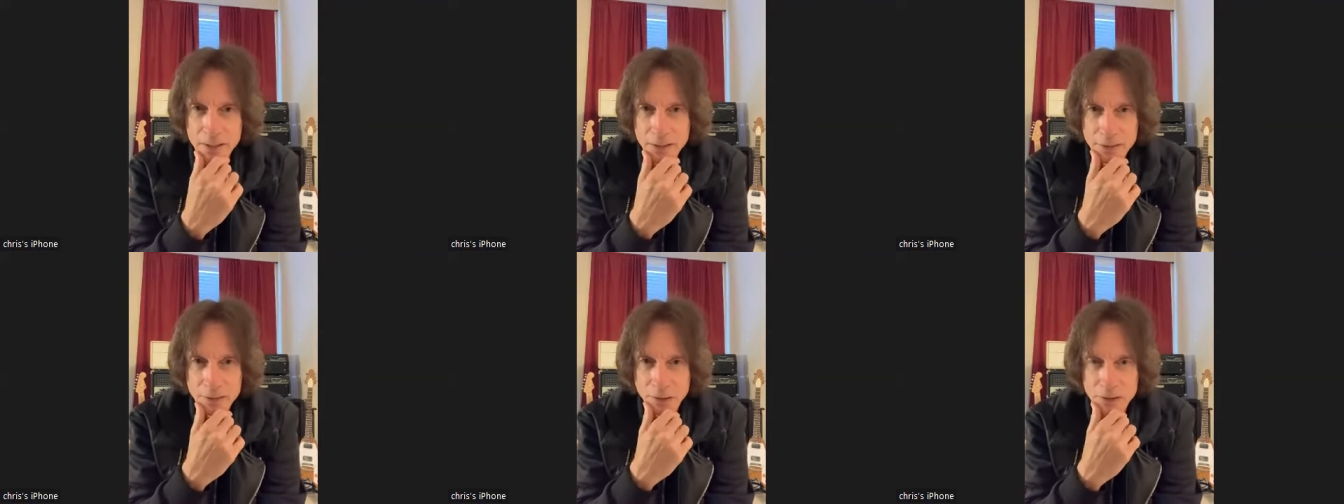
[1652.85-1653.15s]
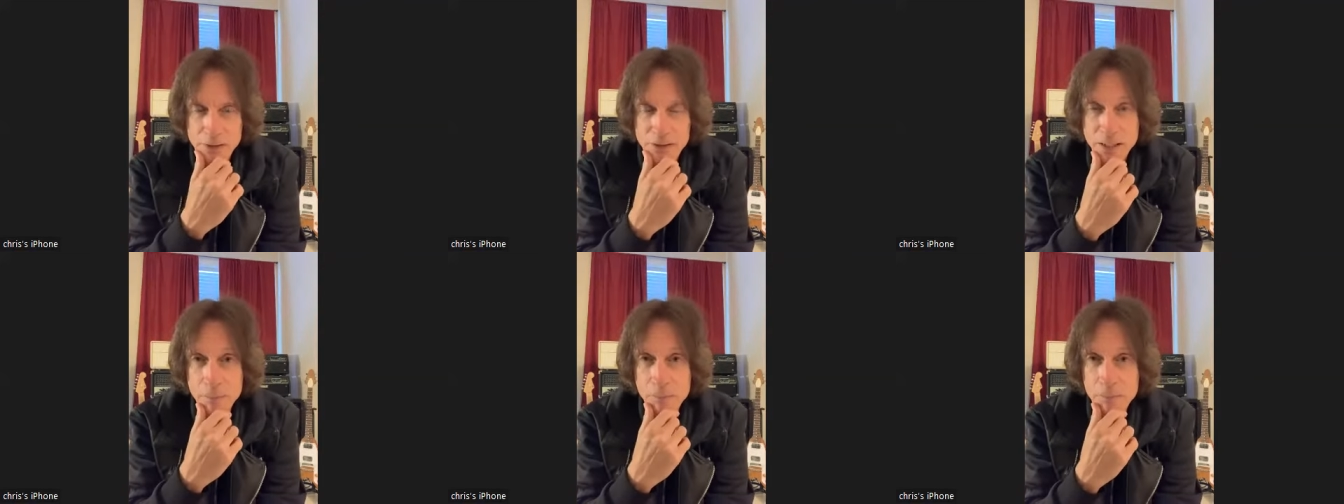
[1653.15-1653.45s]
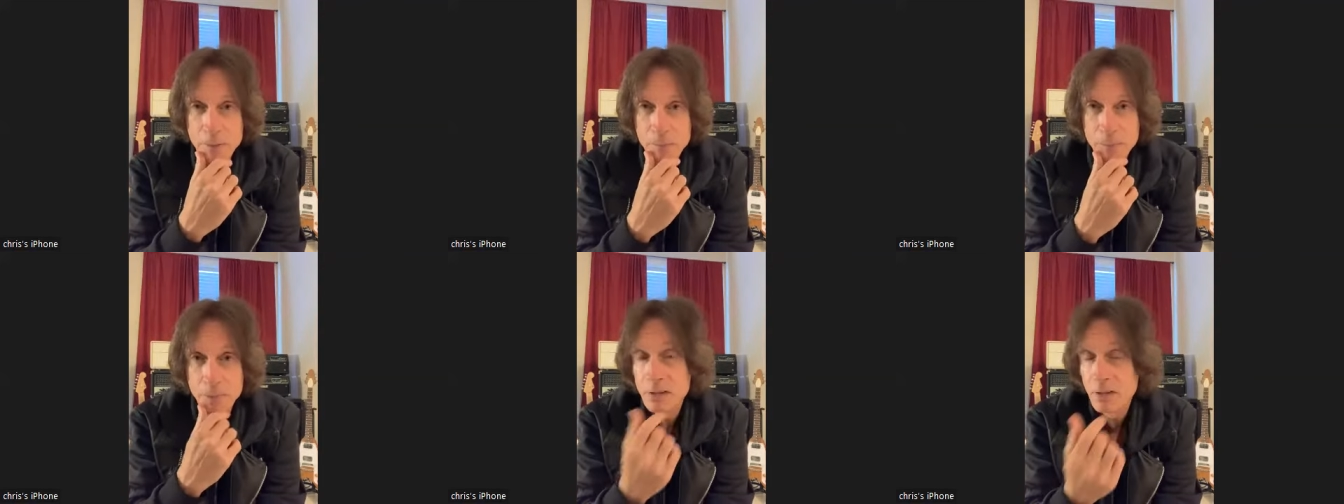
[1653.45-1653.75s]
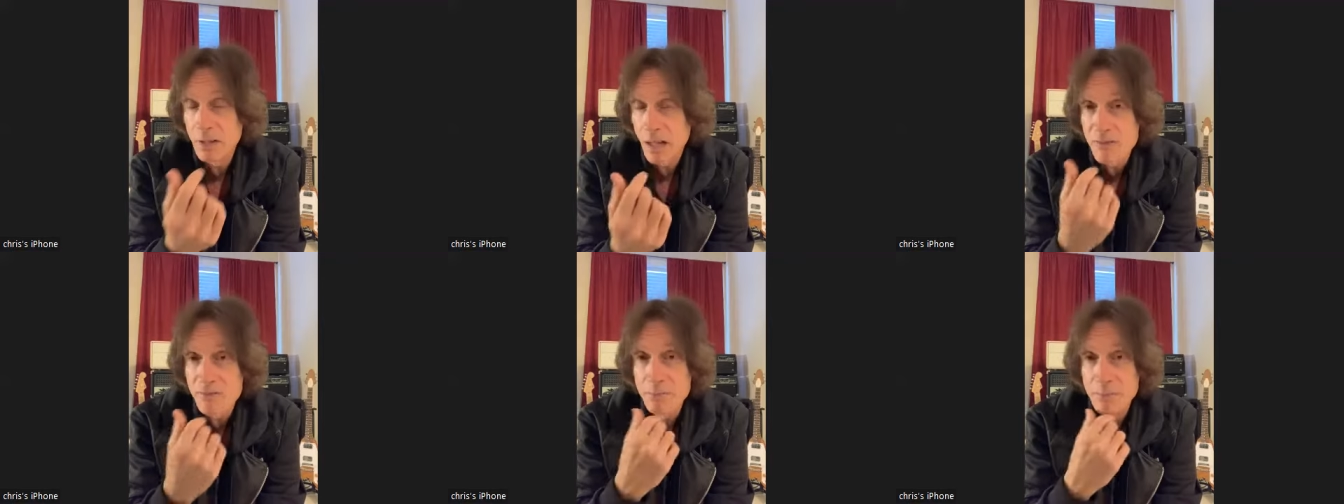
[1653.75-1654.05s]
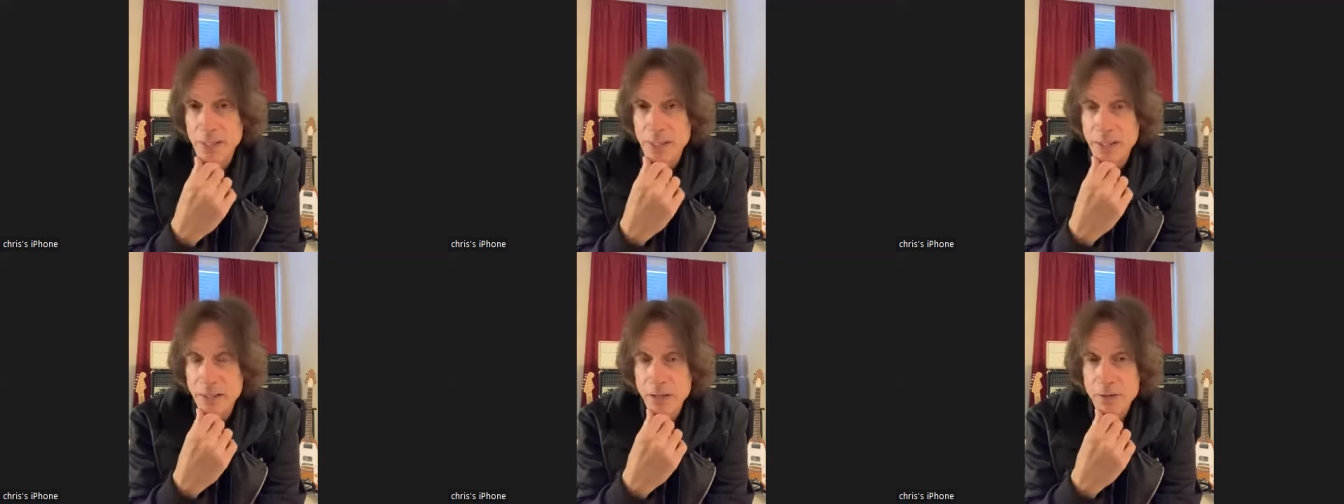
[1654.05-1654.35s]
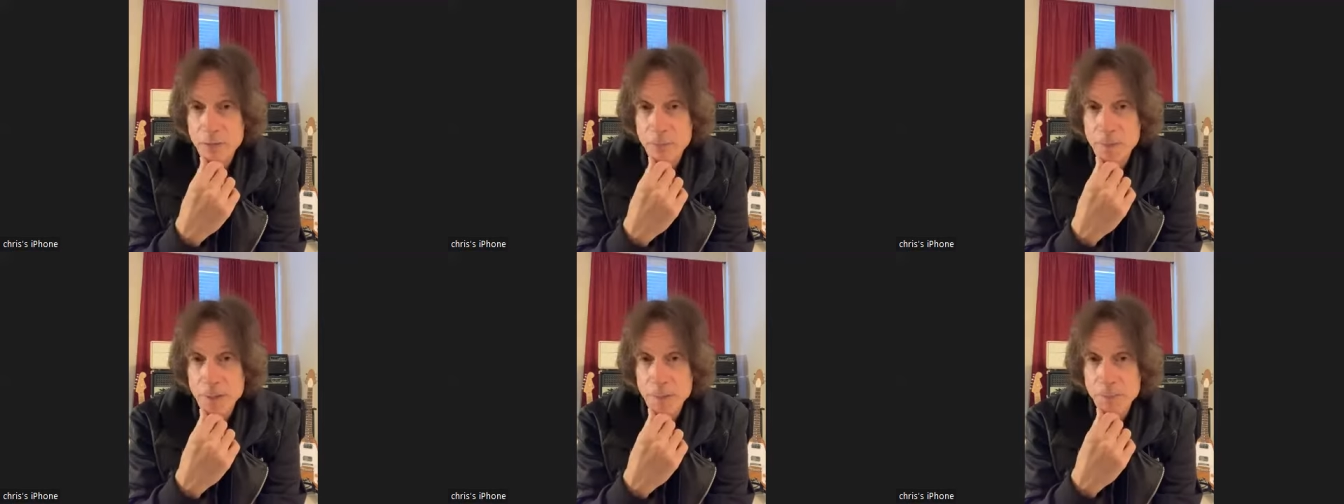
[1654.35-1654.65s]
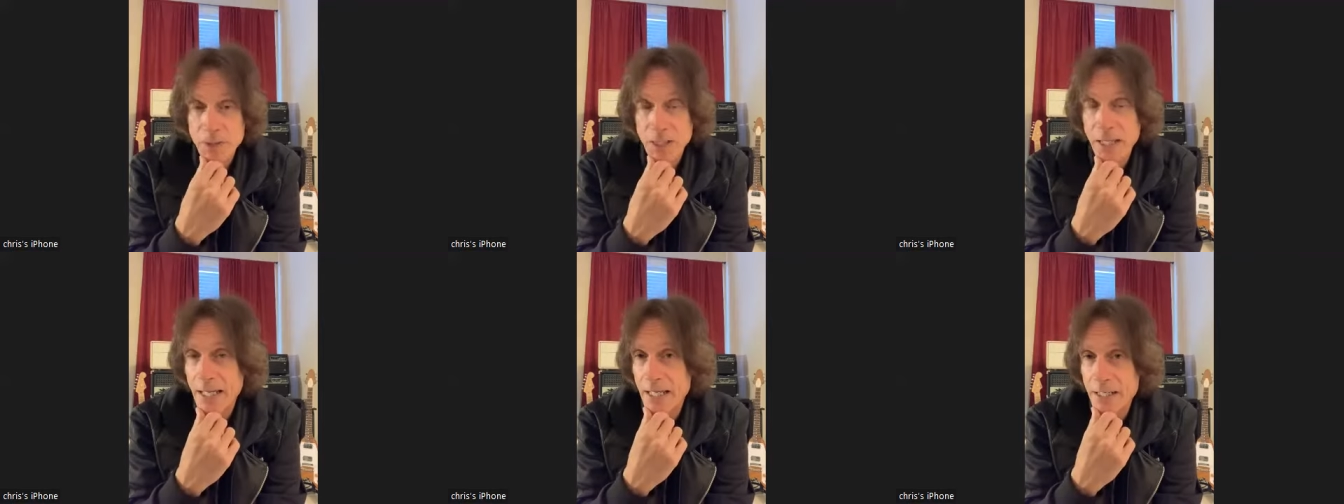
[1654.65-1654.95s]
Look, some people love me and other
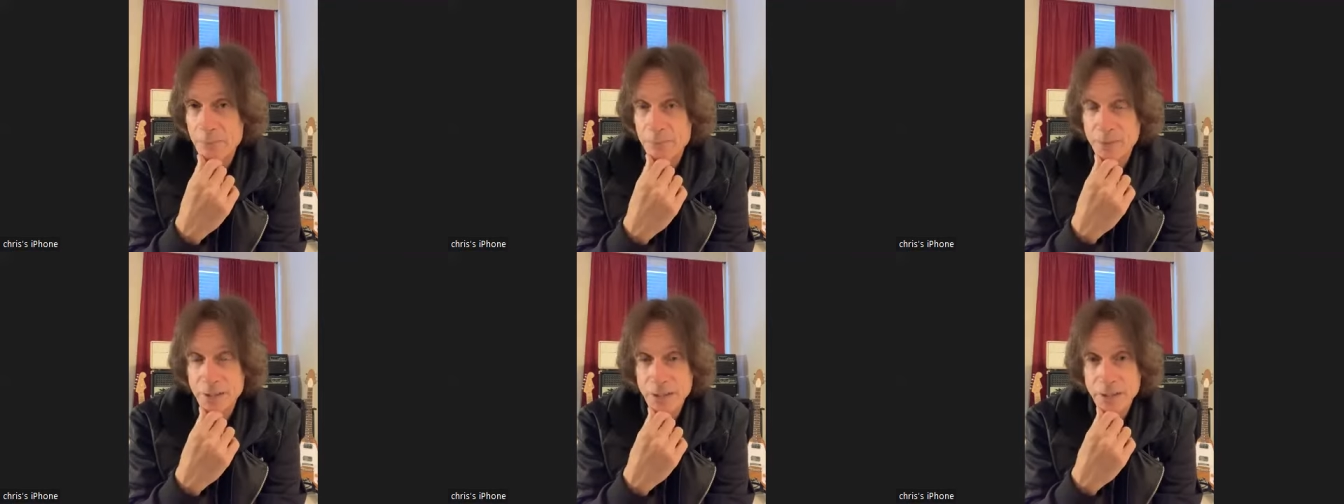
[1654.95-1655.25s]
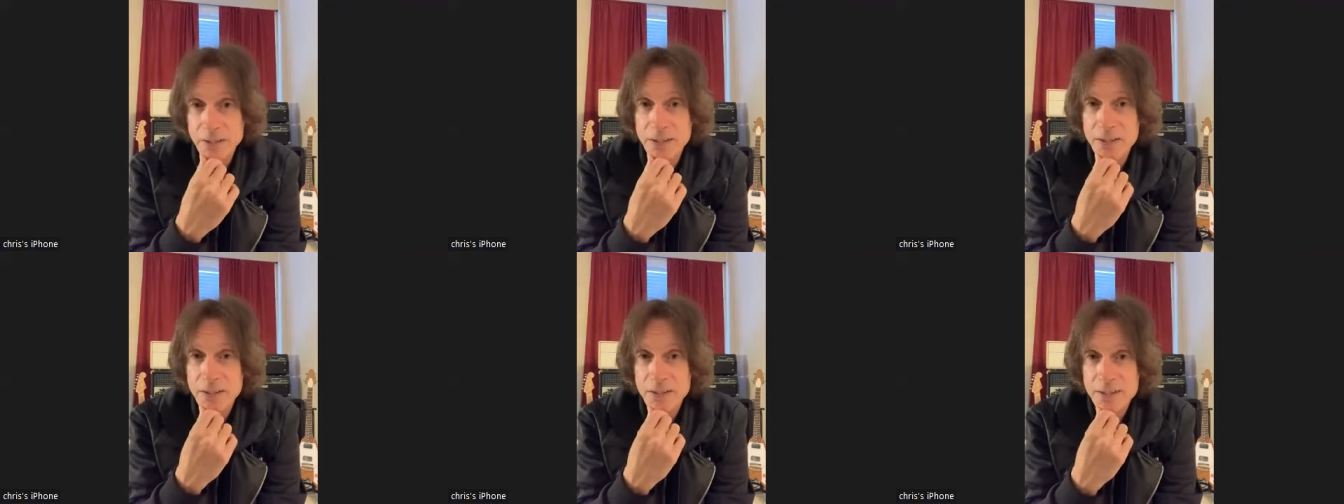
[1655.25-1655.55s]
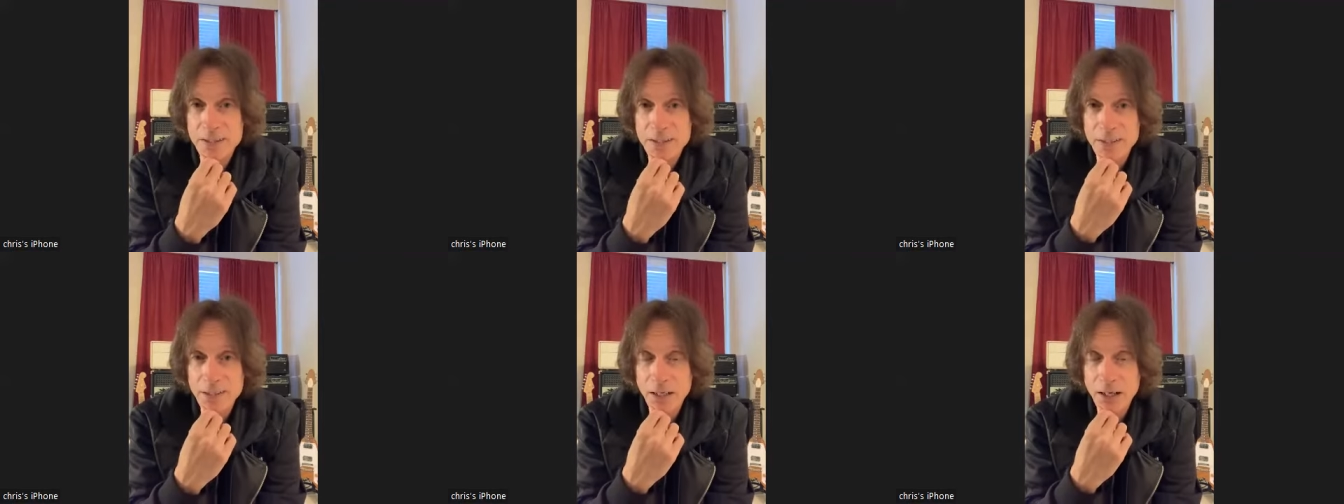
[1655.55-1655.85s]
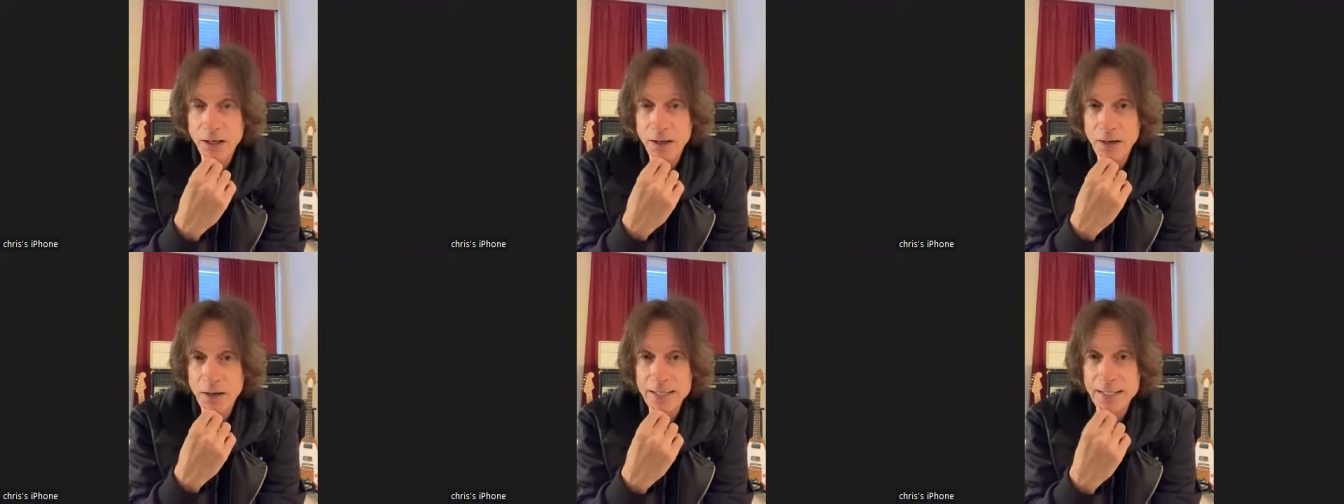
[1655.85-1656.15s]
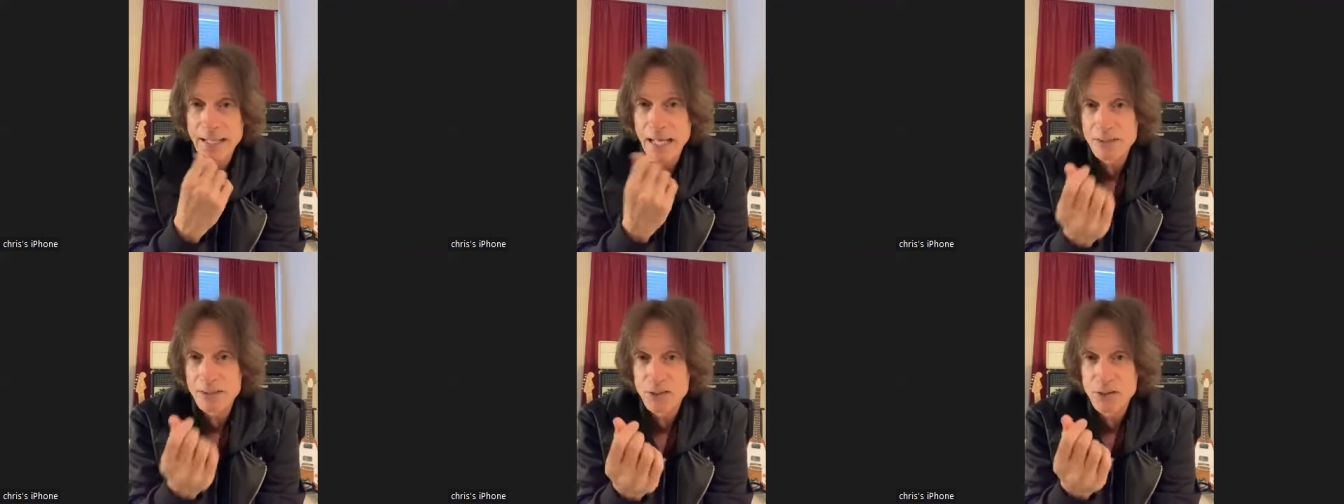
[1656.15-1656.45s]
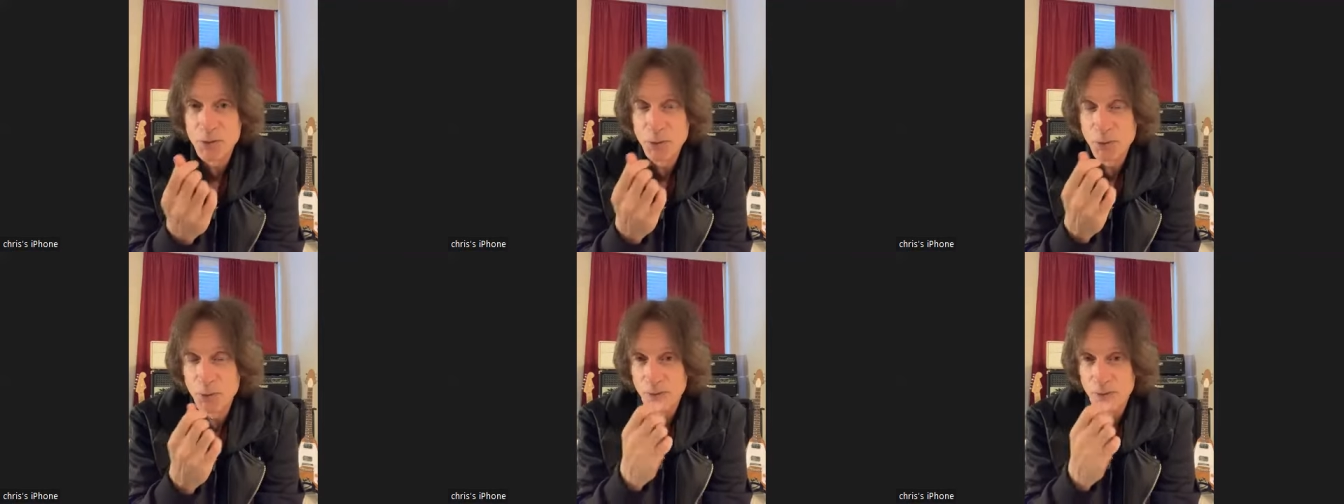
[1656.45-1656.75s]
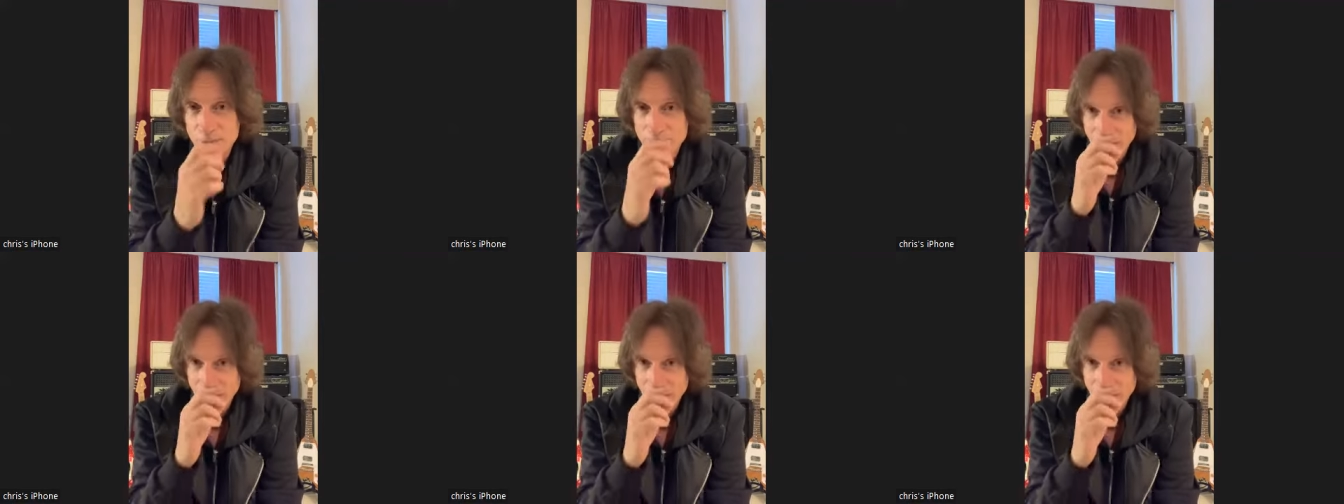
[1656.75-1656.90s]
people hate me you know, and that's cool.